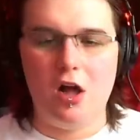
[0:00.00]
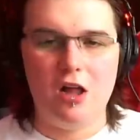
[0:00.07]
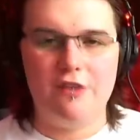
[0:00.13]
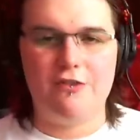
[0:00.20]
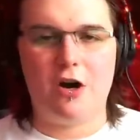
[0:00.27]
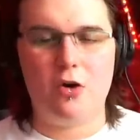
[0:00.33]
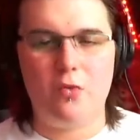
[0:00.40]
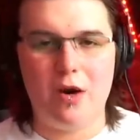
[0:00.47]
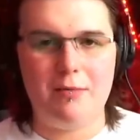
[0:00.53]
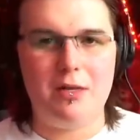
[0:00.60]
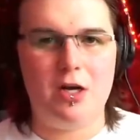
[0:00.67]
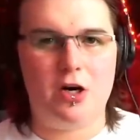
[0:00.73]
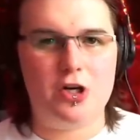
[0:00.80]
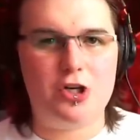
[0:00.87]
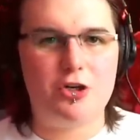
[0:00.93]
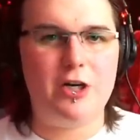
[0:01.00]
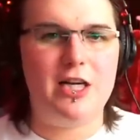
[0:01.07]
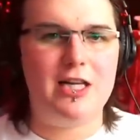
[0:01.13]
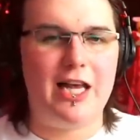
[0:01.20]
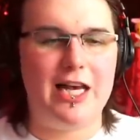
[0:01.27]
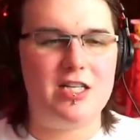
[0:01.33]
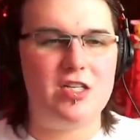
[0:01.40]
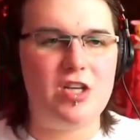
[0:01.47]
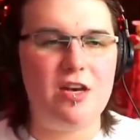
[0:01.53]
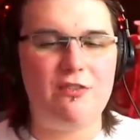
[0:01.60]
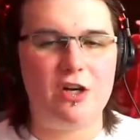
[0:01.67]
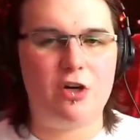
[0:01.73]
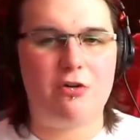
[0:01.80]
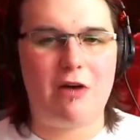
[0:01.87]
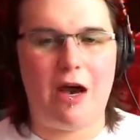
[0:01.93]
all of our women are treated like
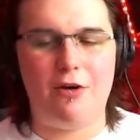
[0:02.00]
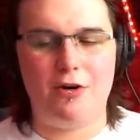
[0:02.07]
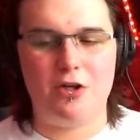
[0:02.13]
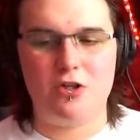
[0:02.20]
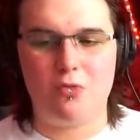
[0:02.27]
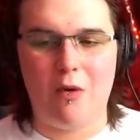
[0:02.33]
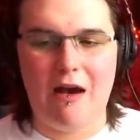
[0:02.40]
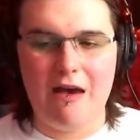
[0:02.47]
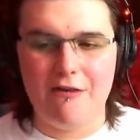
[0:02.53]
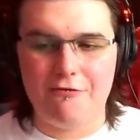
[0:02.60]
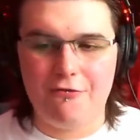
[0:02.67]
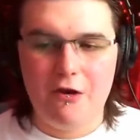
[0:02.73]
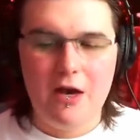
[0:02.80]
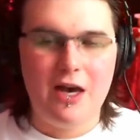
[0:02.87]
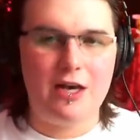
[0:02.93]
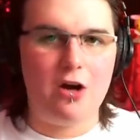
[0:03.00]
Steven Crowder's wife,